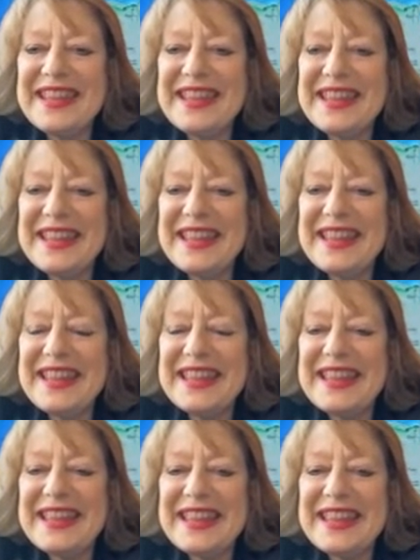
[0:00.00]

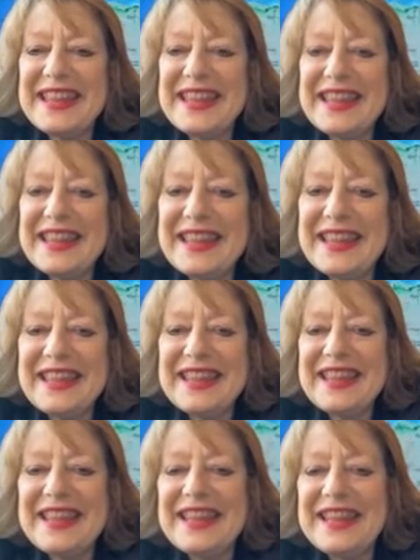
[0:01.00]

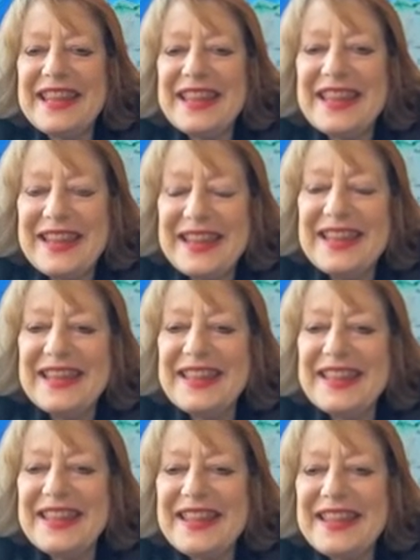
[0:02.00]

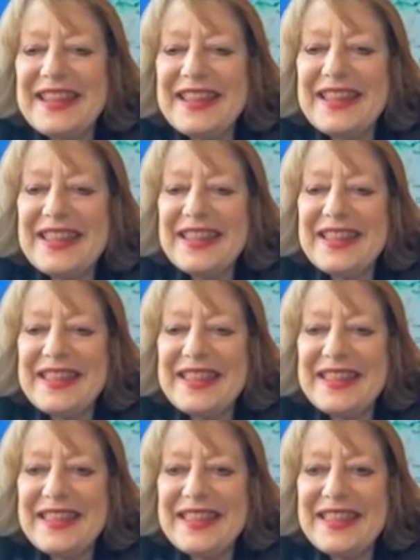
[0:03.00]

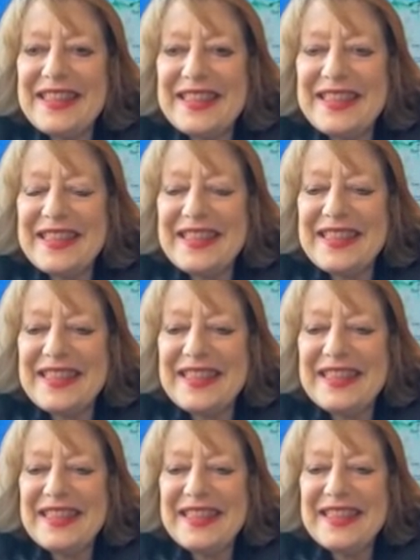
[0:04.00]

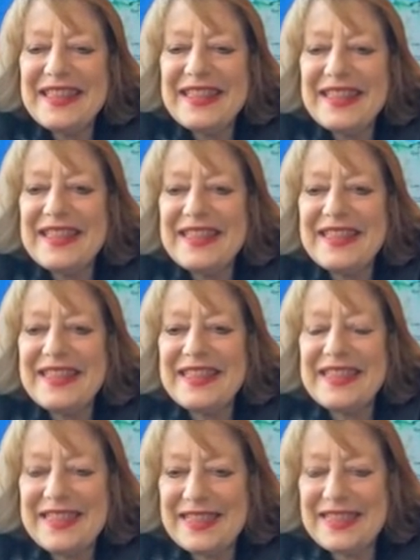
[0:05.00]

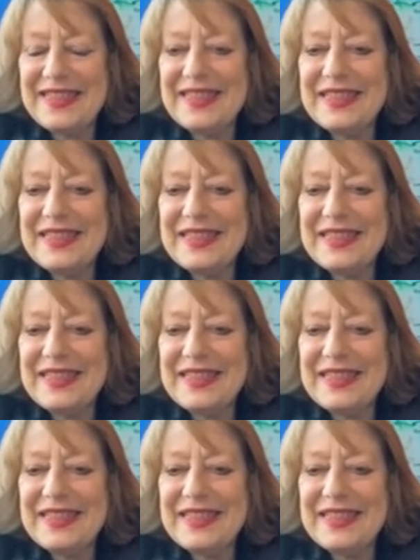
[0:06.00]
(not speaking)